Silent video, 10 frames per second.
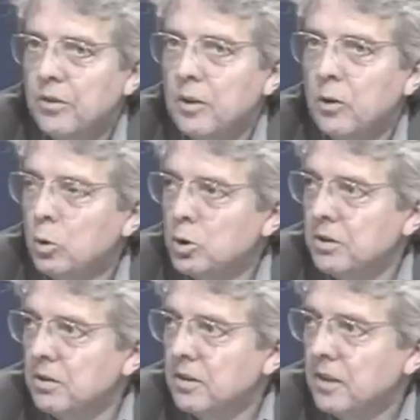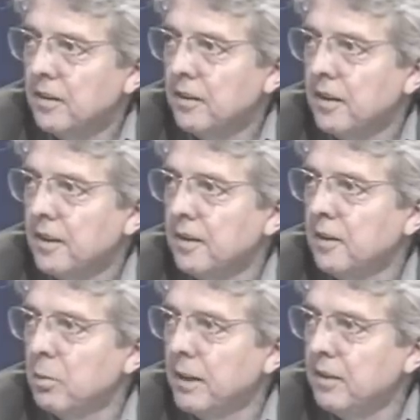it was an illusion in
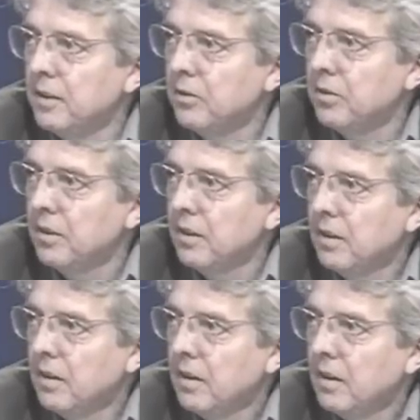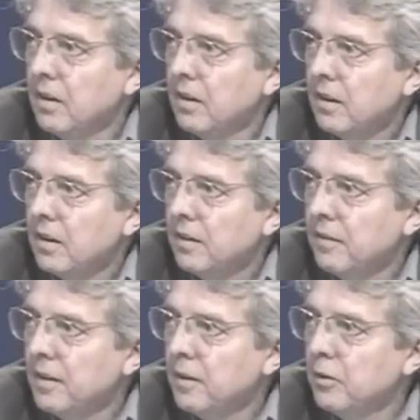the nineteen twenties
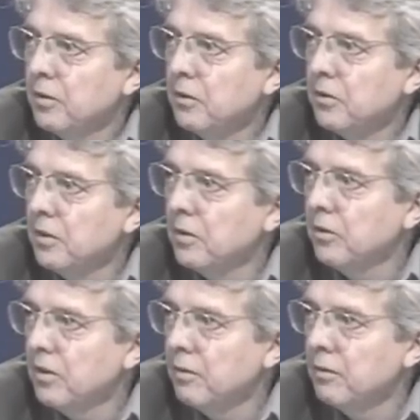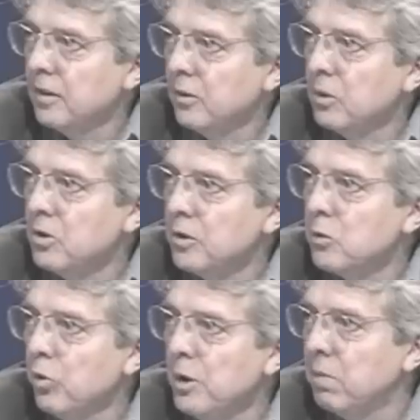and that in the sixties and
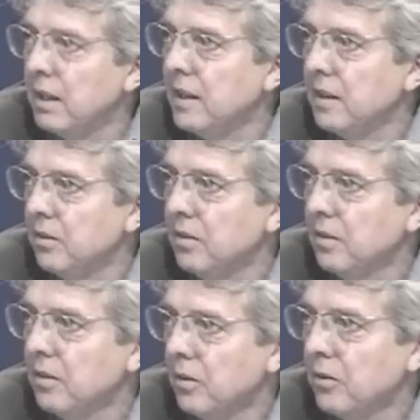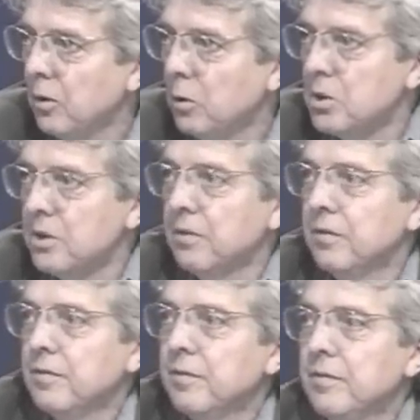seventies we just replayed this
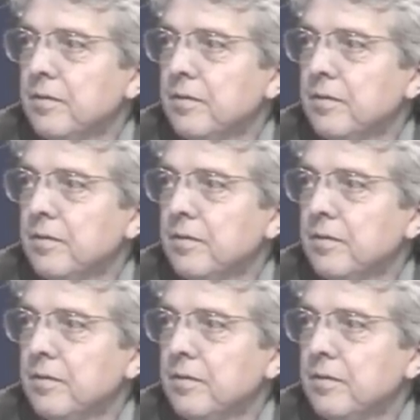illusion.